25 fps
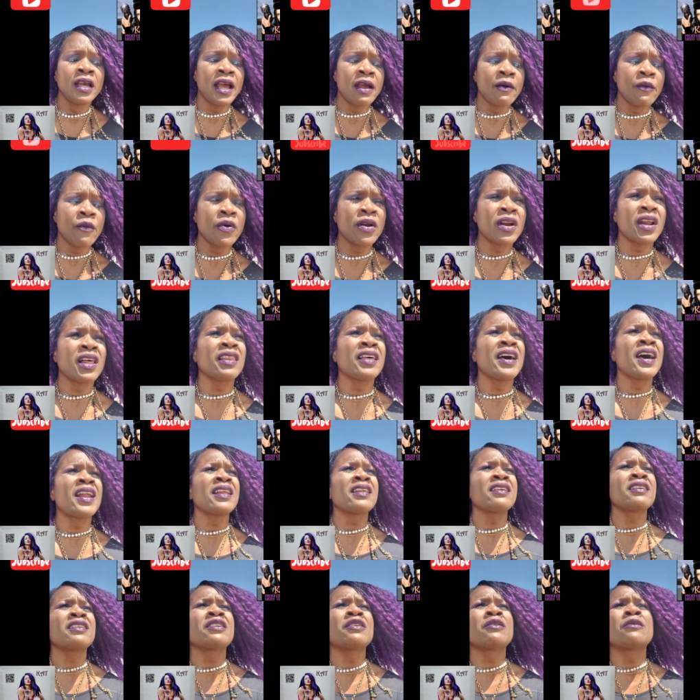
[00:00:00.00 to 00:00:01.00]
And what a
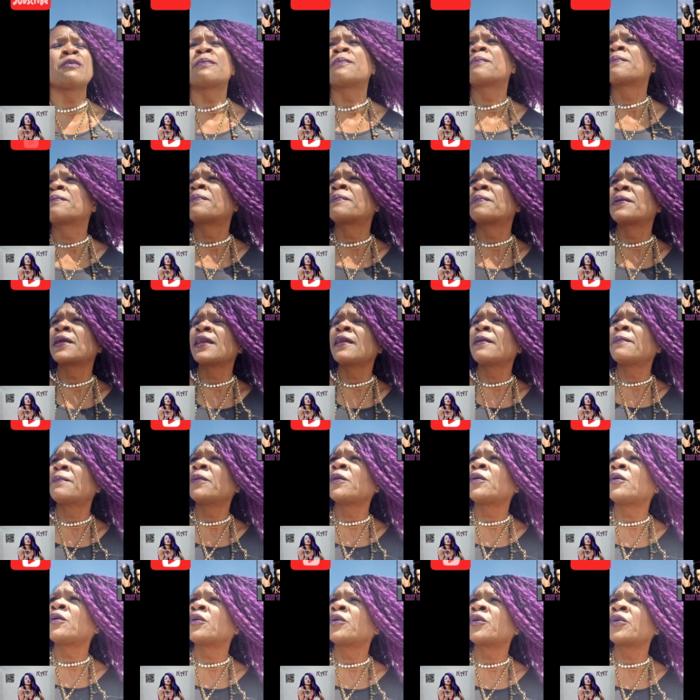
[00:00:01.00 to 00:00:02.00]
lot of you
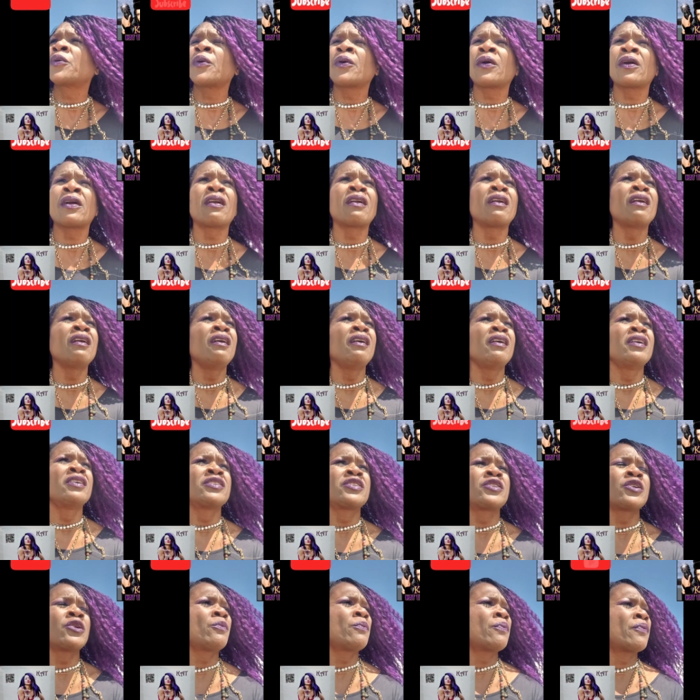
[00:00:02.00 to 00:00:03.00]
people who are
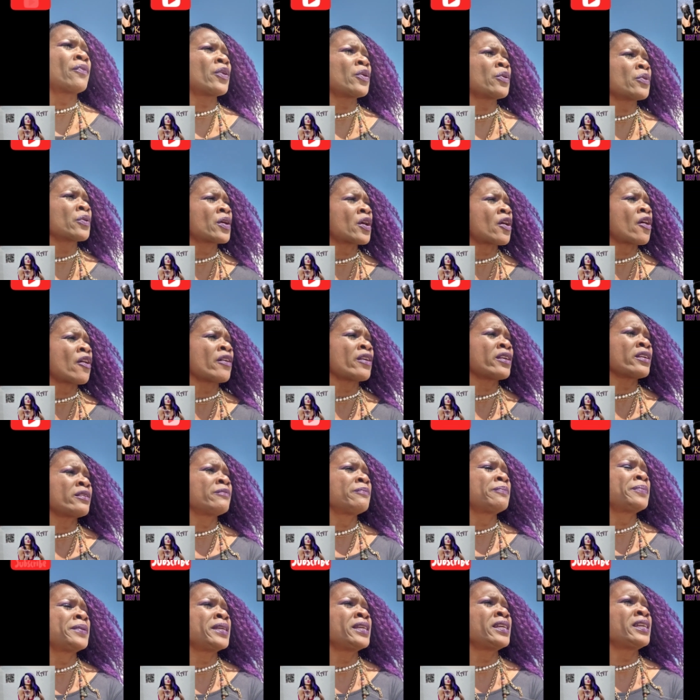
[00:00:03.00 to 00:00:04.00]
so pro
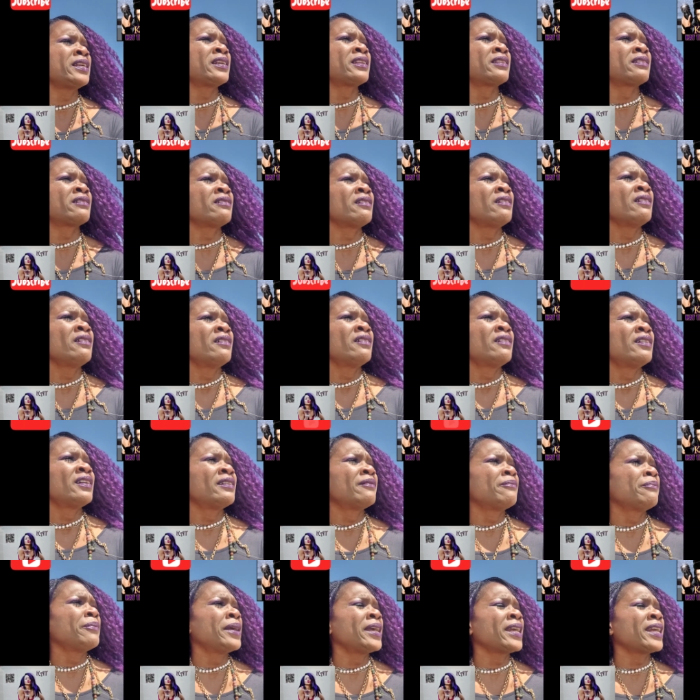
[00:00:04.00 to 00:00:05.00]
Cardi B and
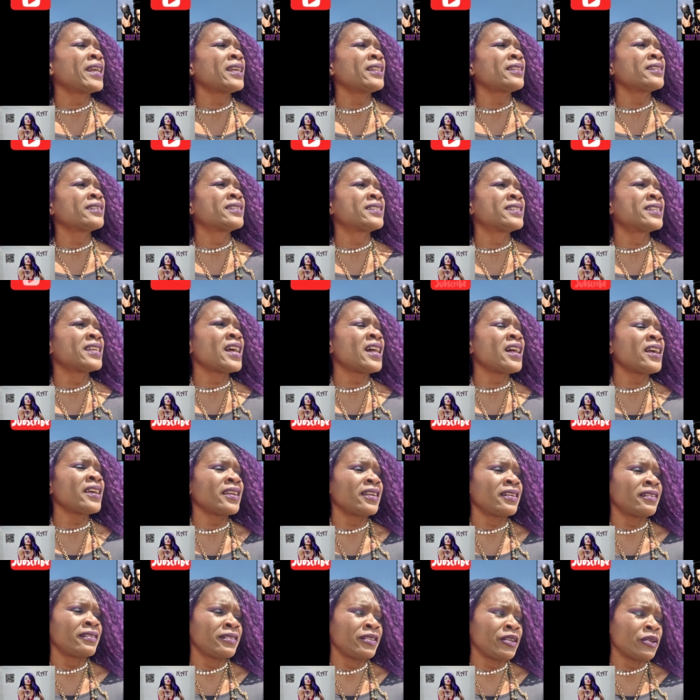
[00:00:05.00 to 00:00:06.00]
Megan Thee
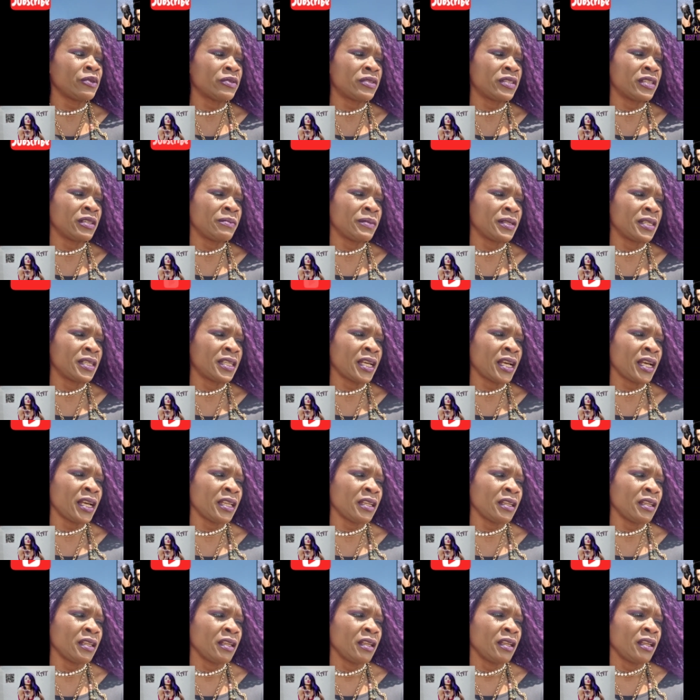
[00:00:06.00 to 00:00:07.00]
Stallion don't seem to
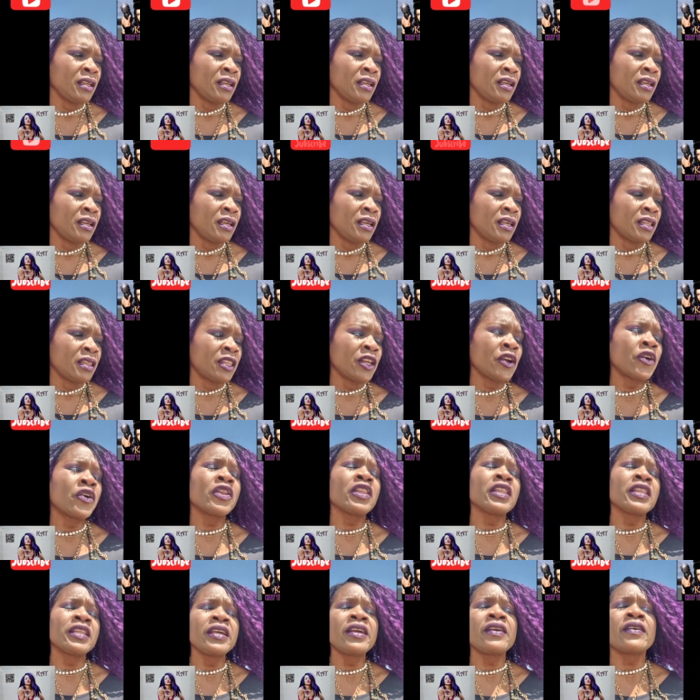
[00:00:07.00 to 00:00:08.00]
get,
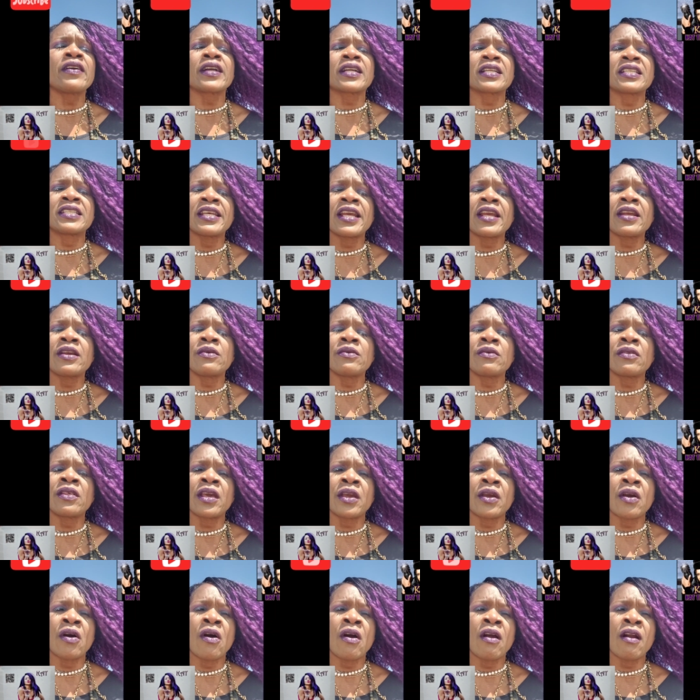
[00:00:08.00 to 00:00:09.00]
their lyrics say who
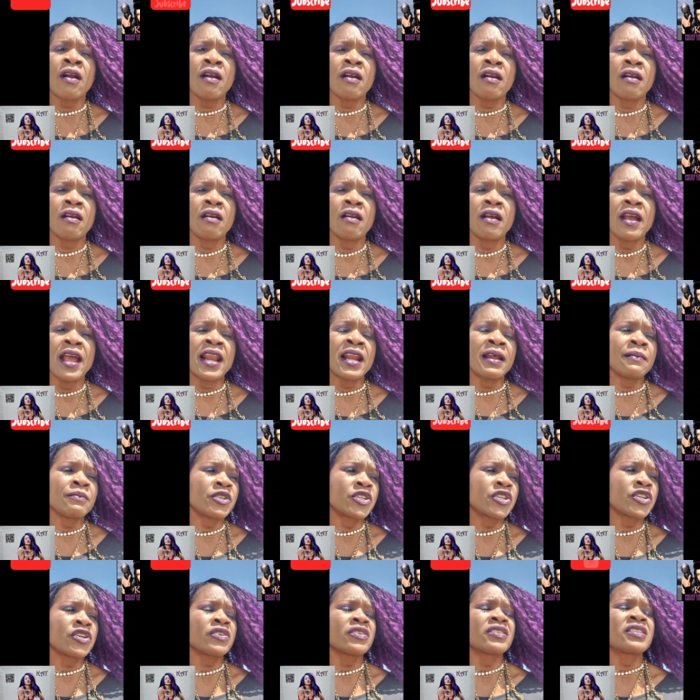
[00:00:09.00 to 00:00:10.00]
they are. And I'm
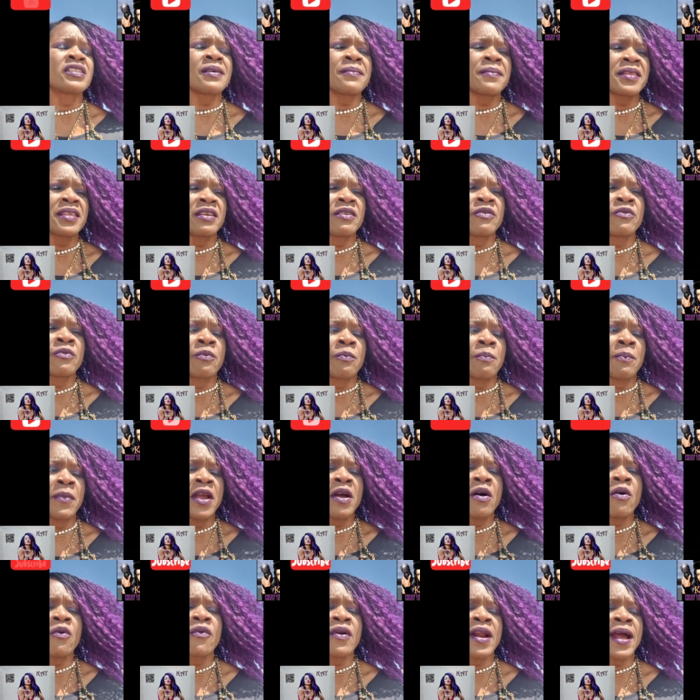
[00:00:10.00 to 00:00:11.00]
sure some of the
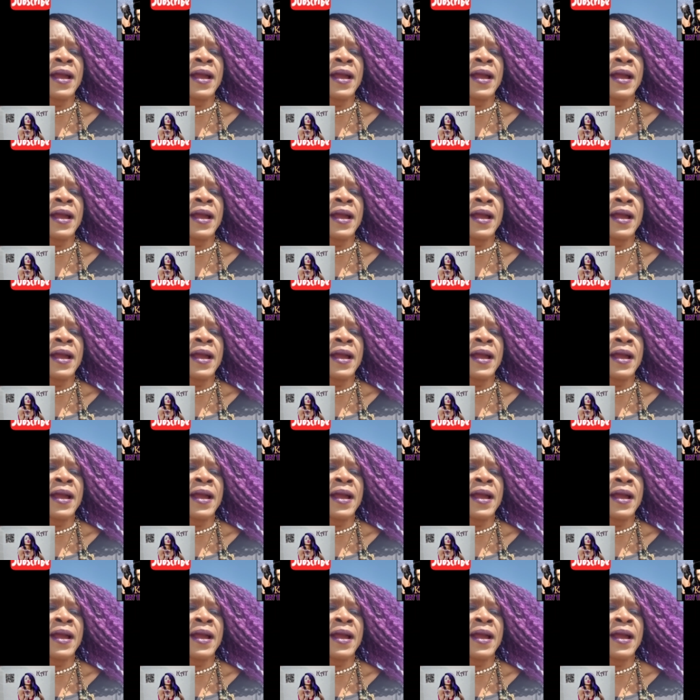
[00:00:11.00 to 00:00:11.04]
male